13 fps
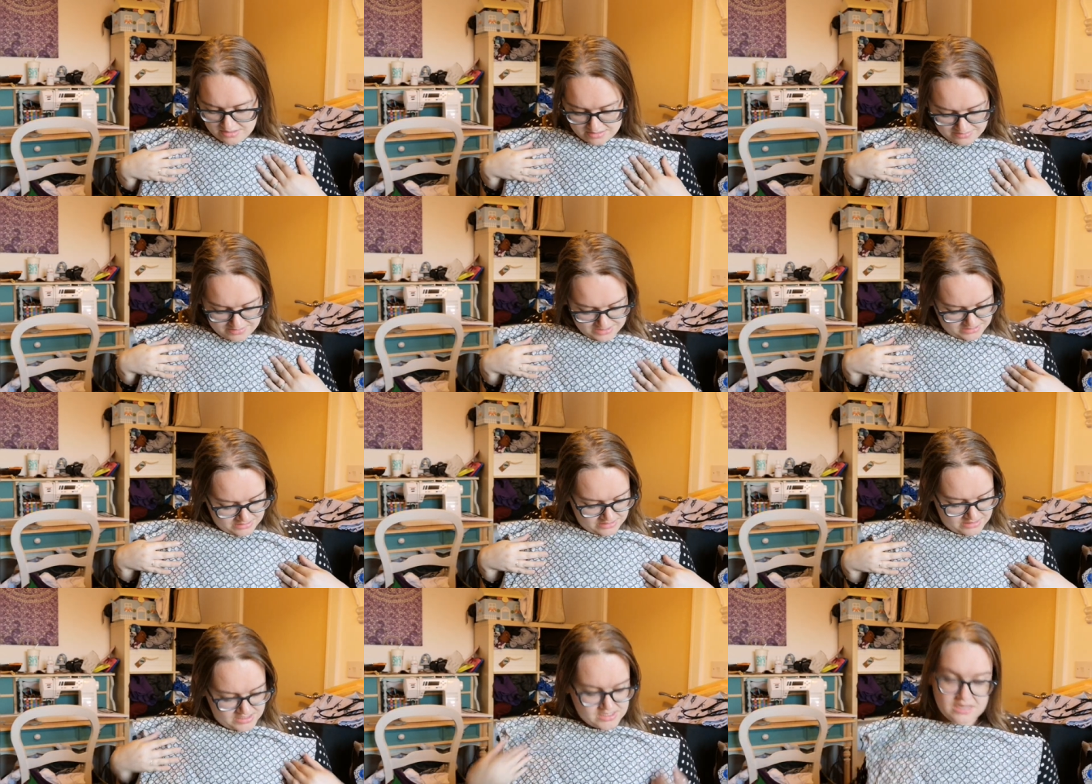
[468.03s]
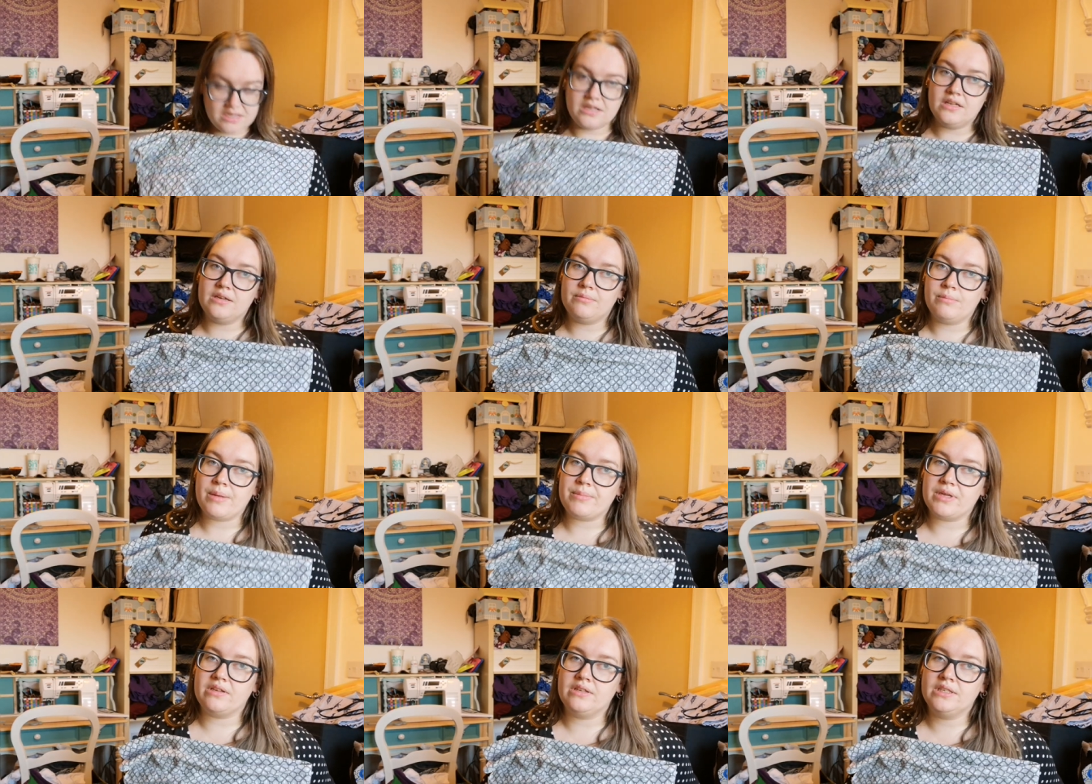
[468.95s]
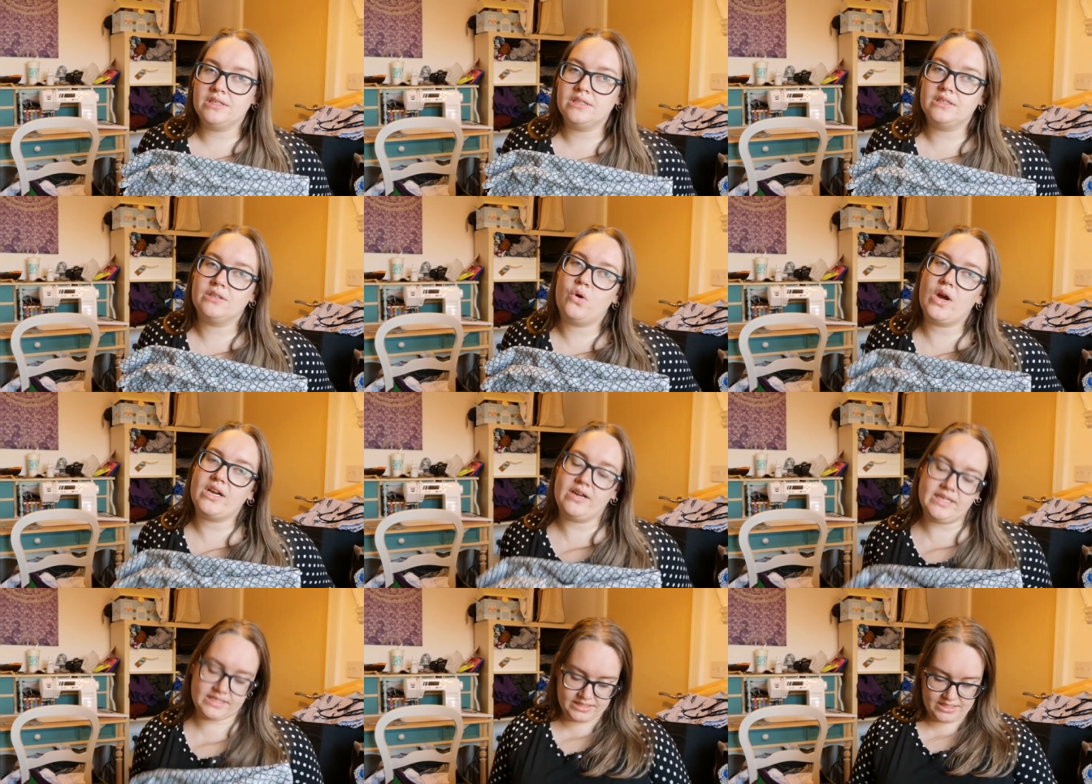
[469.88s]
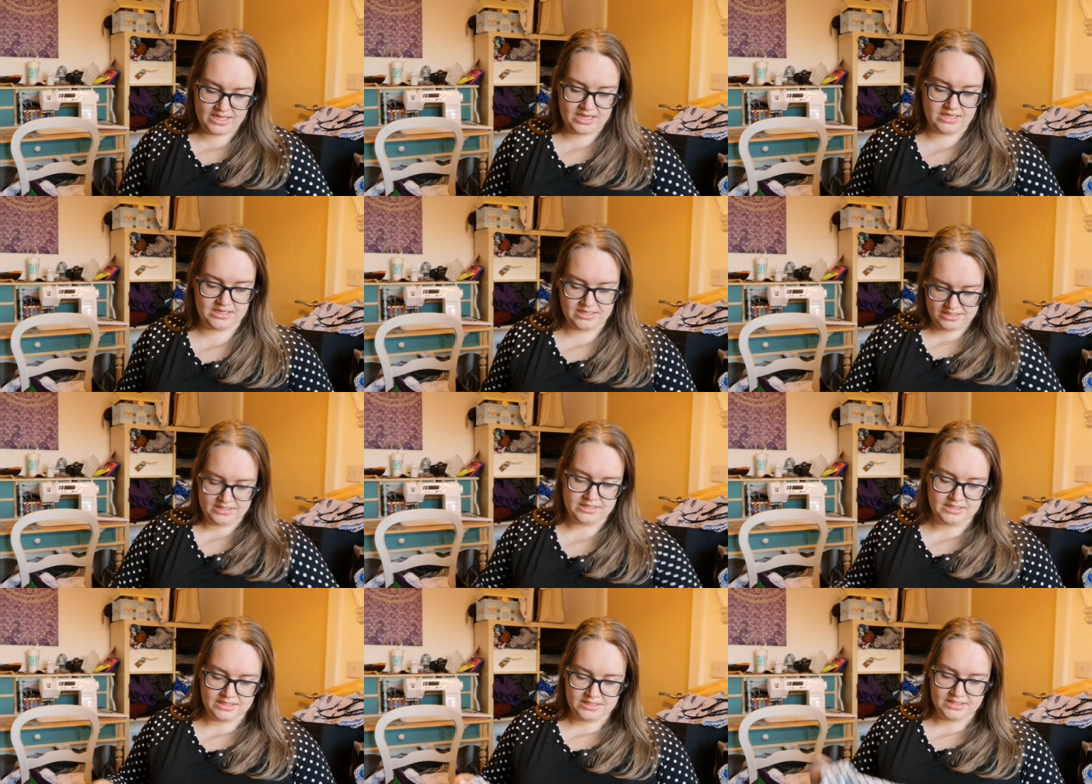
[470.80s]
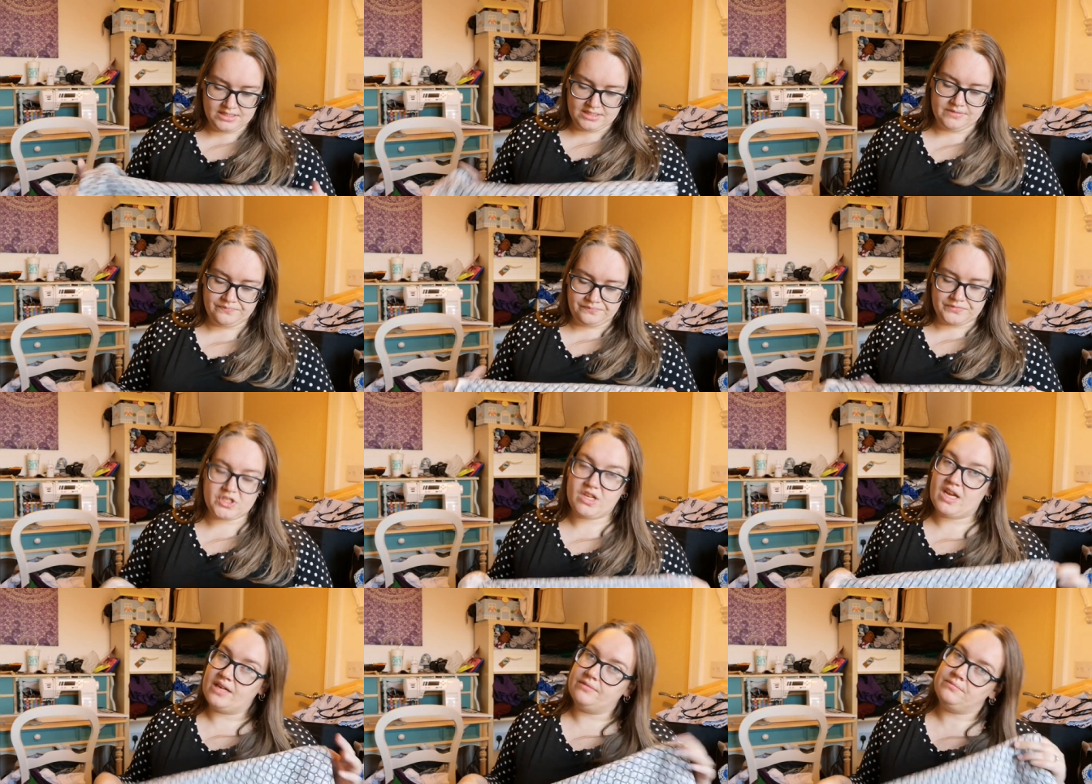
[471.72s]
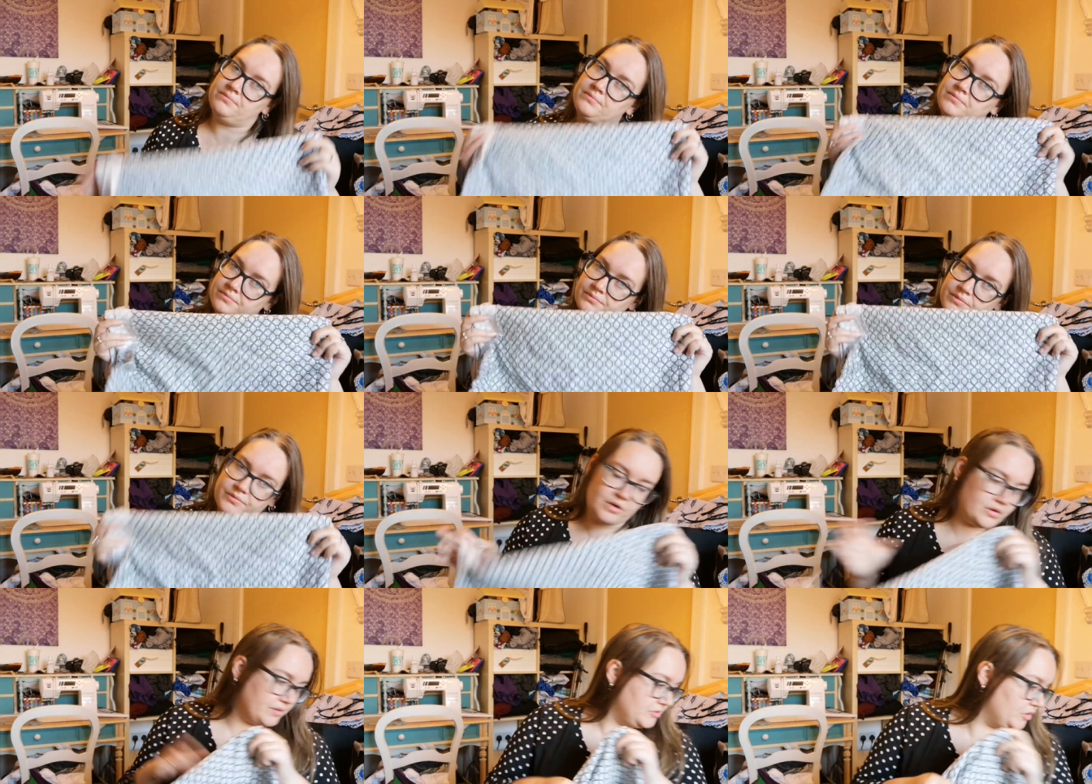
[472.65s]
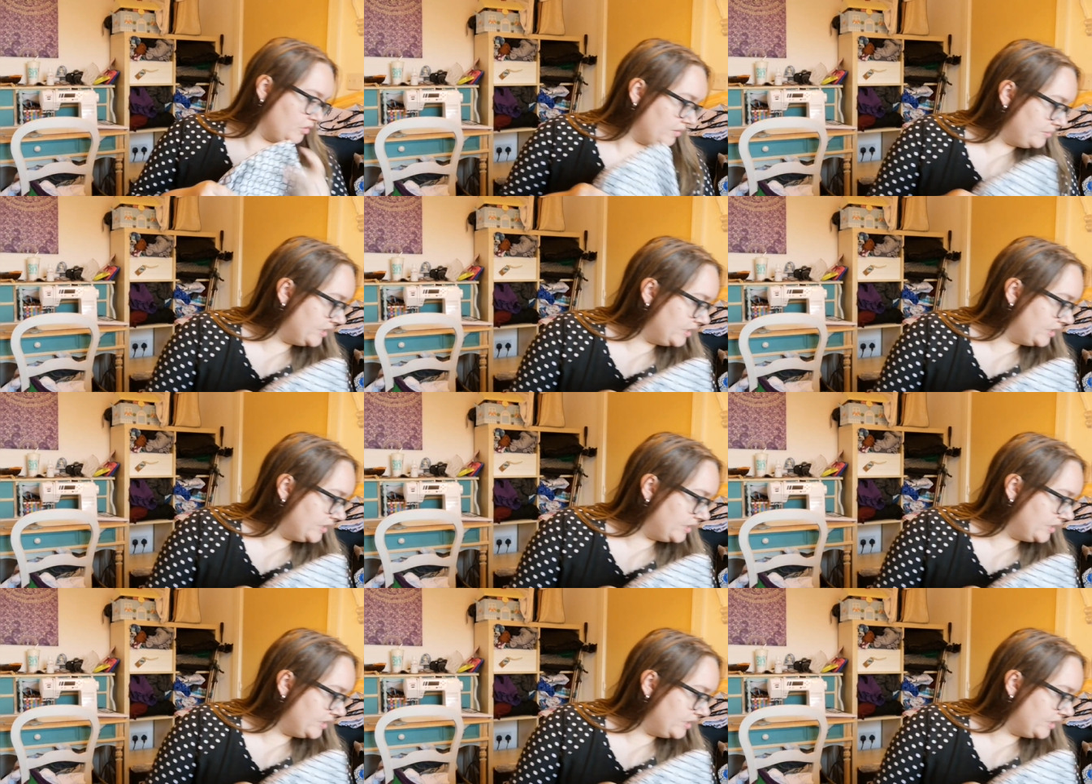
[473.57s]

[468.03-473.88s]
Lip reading: and I think might be quite nice in that. So yeah, welcome your